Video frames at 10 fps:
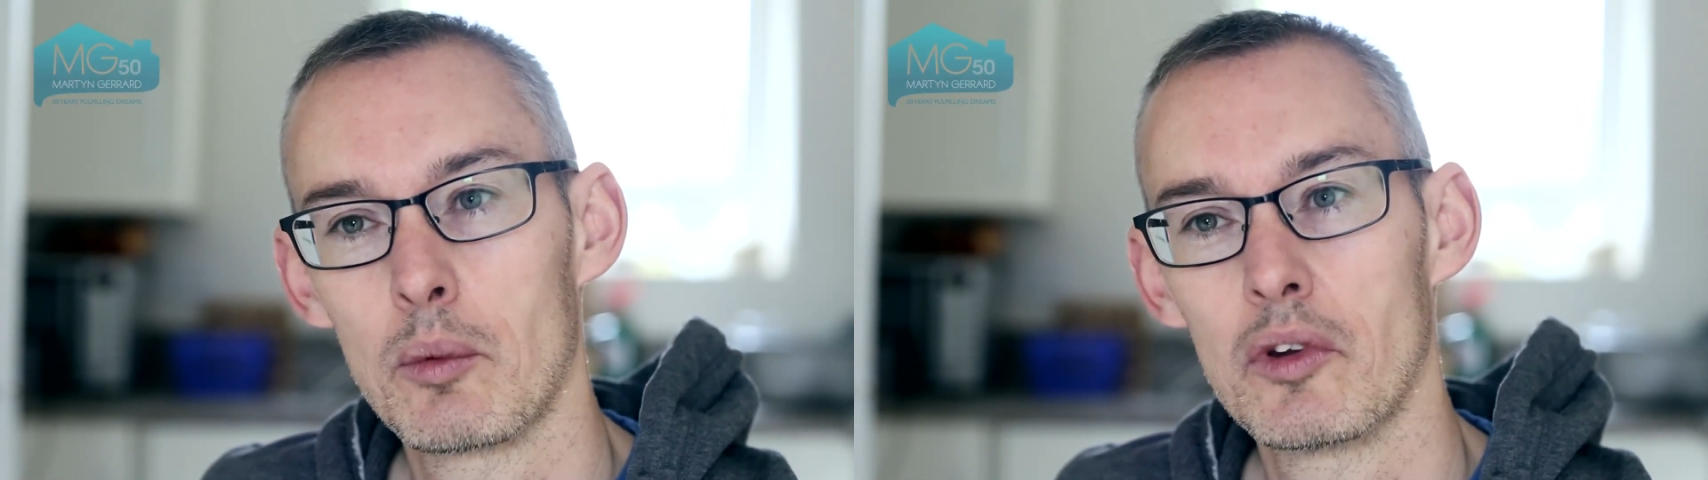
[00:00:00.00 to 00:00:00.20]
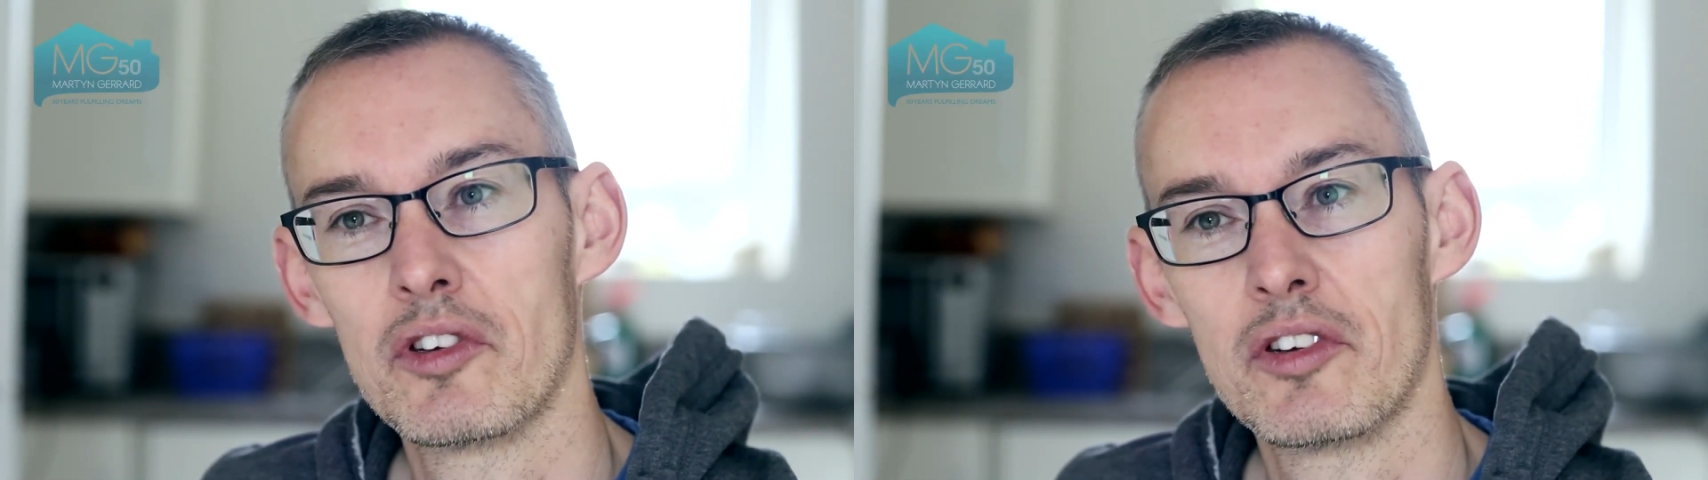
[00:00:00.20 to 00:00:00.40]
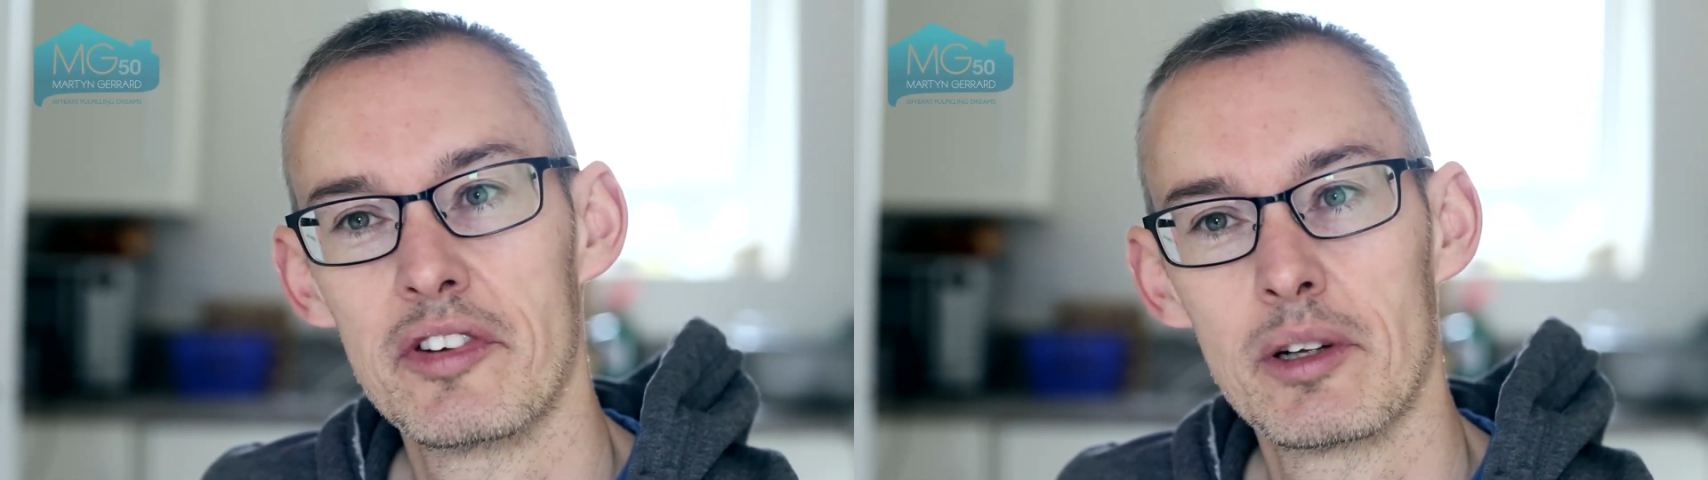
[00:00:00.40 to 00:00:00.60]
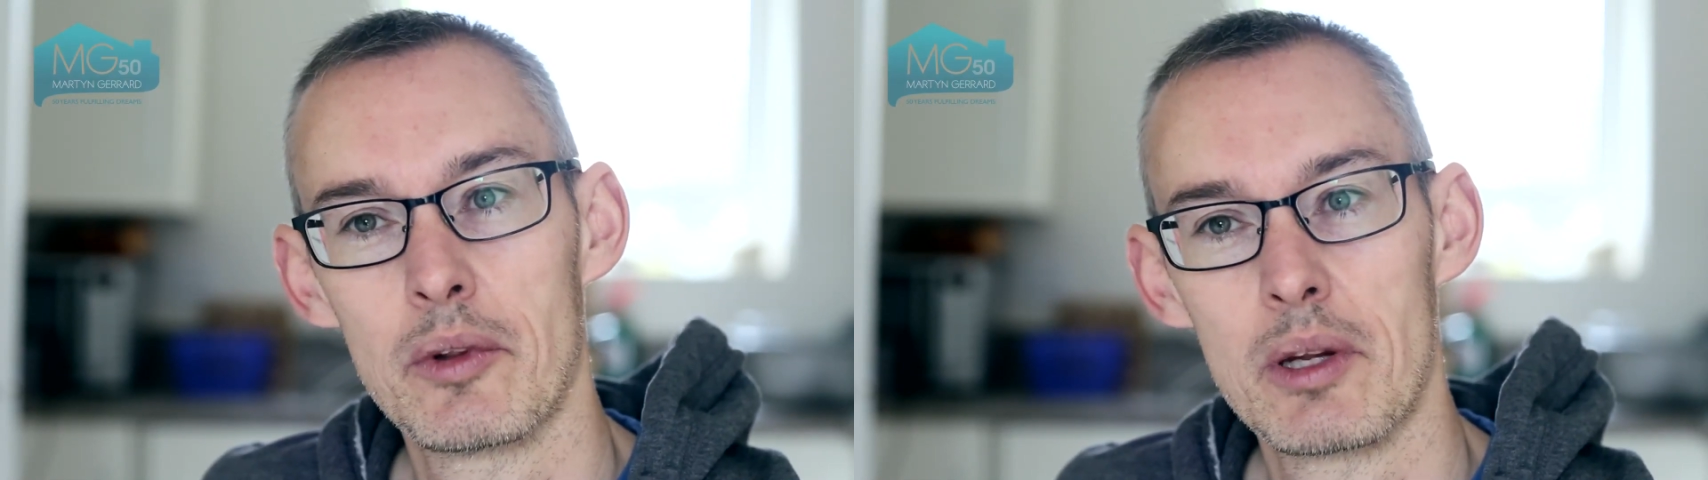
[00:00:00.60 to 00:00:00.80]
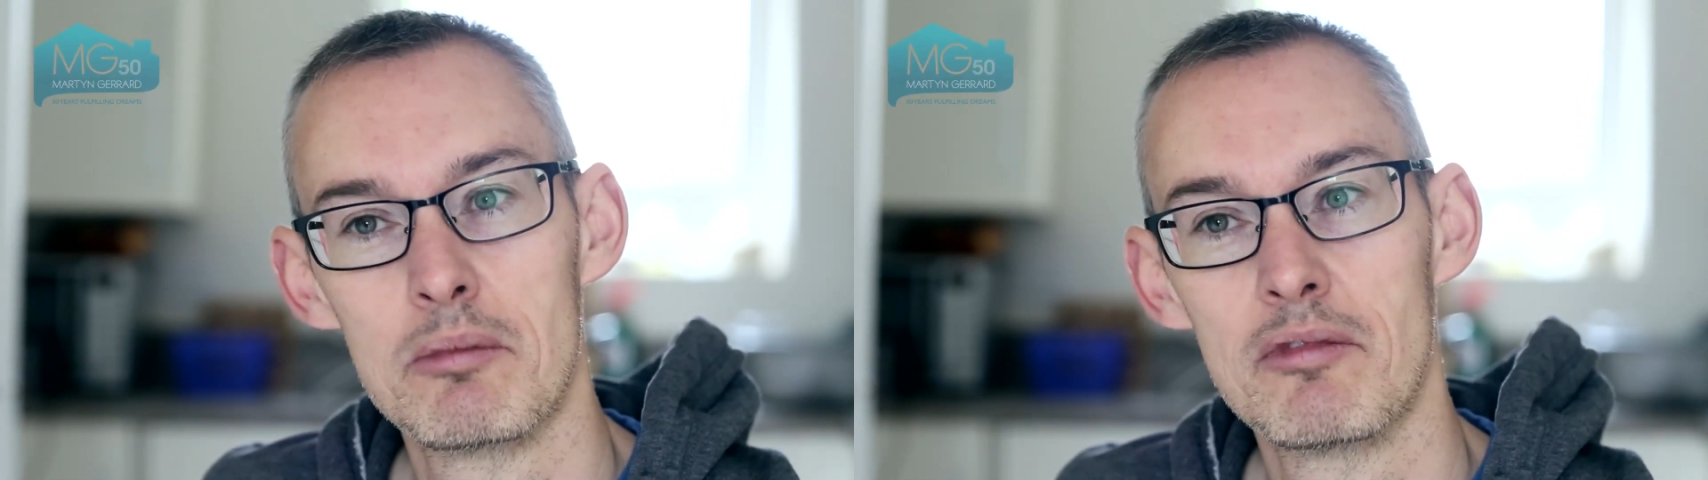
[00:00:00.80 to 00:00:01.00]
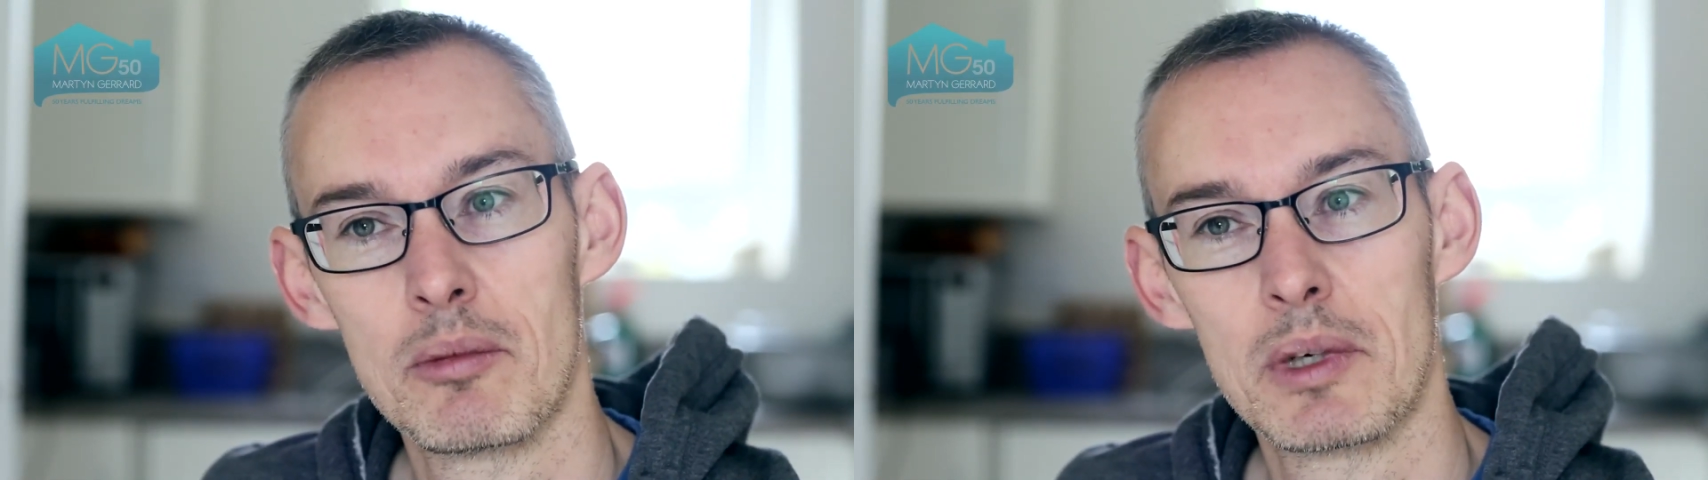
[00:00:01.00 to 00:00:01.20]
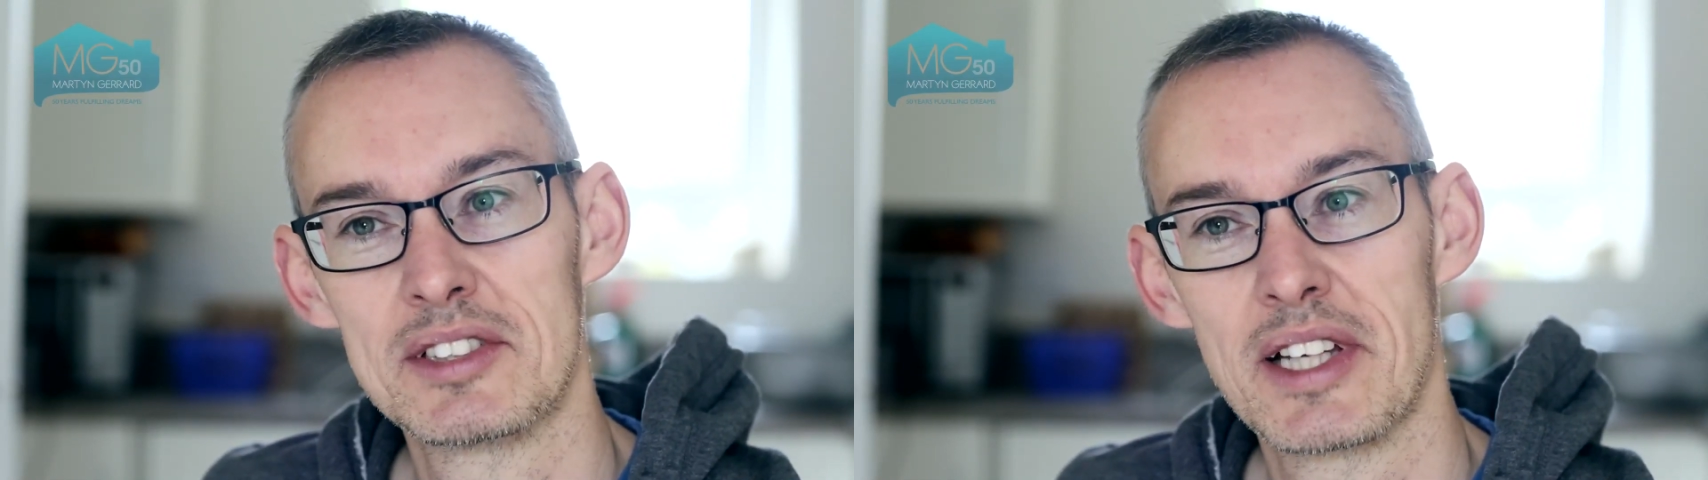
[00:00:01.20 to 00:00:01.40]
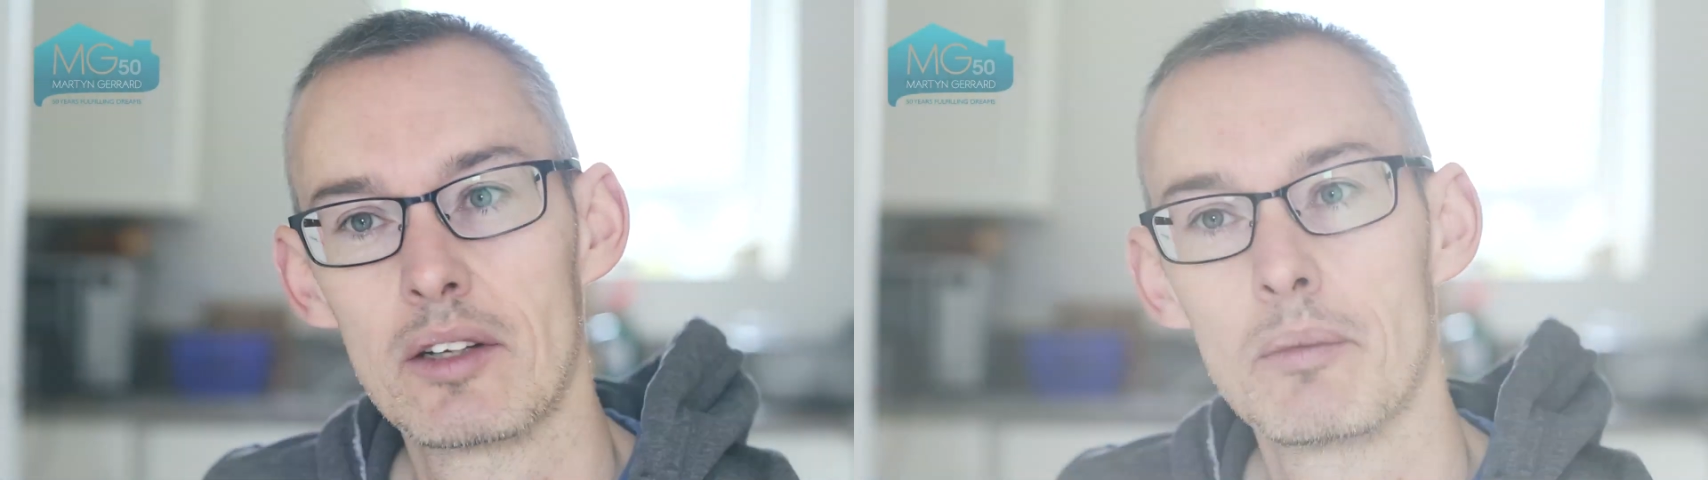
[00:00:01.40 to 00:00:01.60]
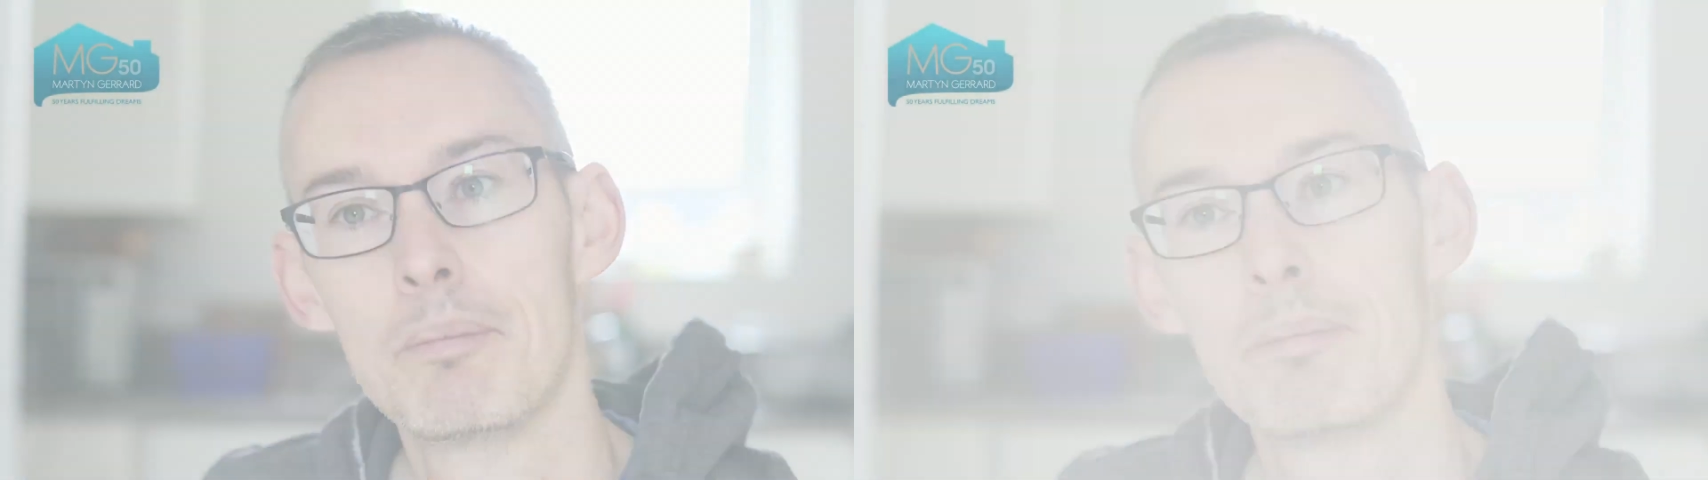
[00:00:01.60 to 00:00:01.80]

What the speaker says: wanted to deal with them for my sale.